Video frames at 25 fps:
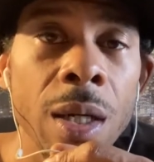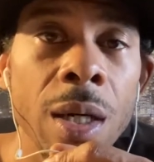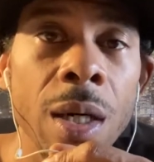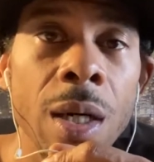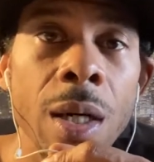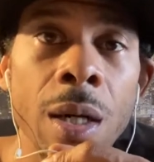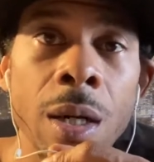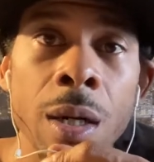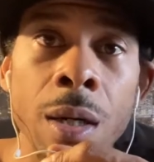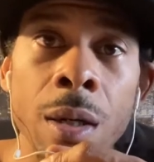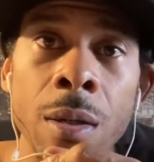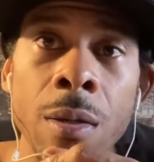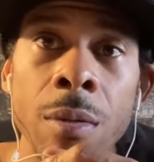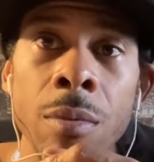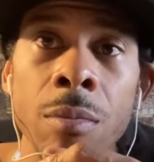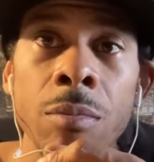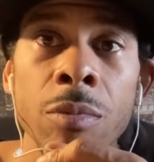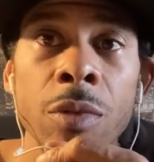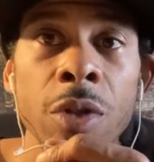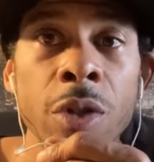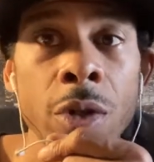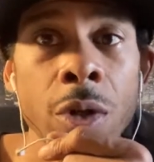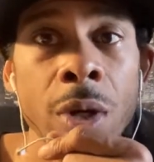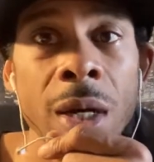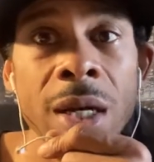
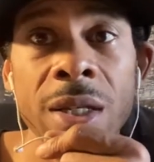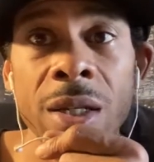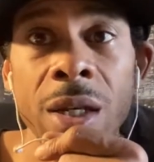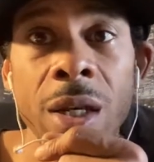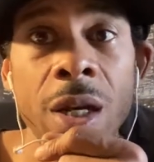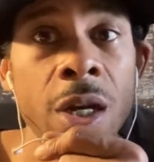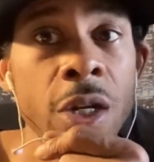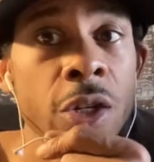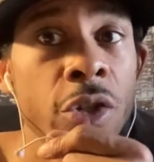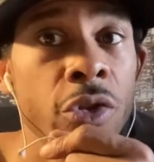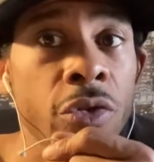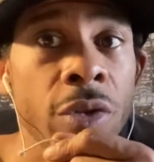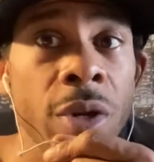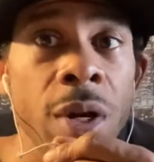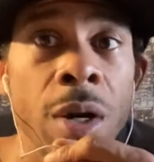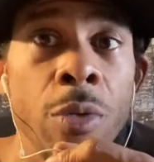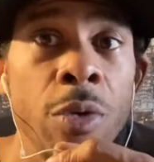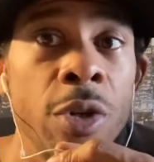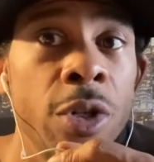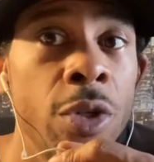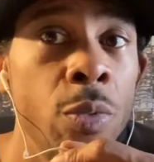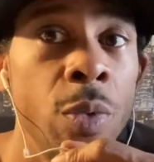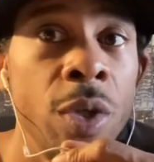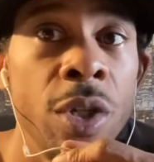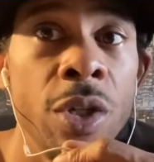As a country, I
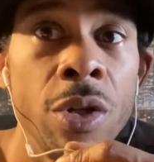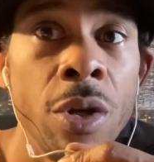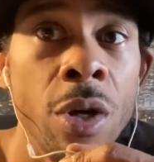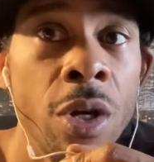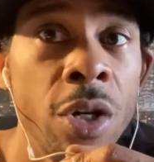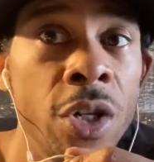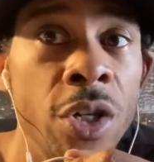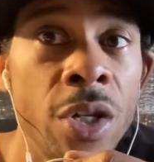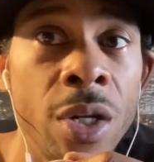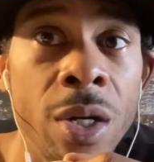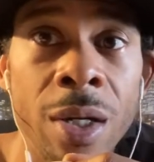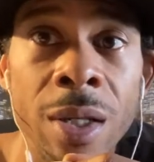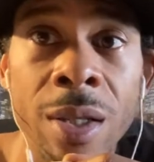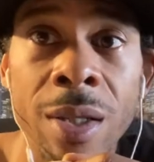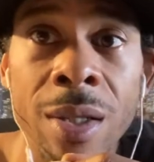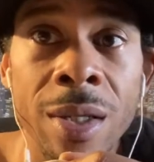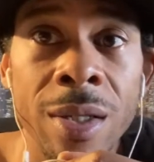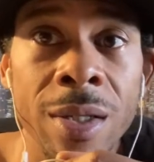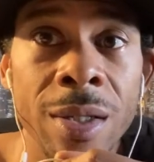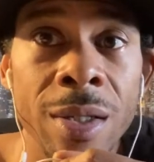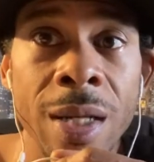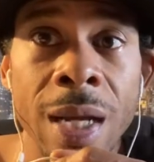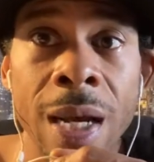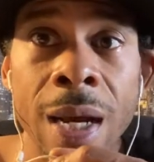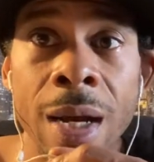wish we started shutting
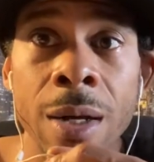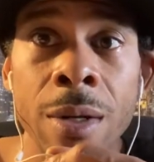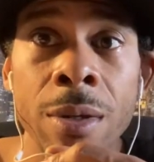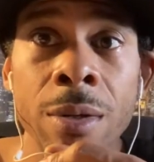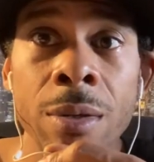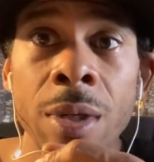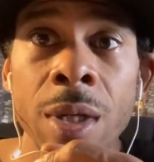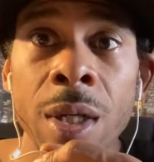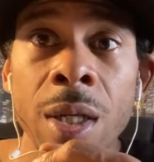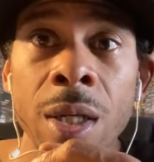things down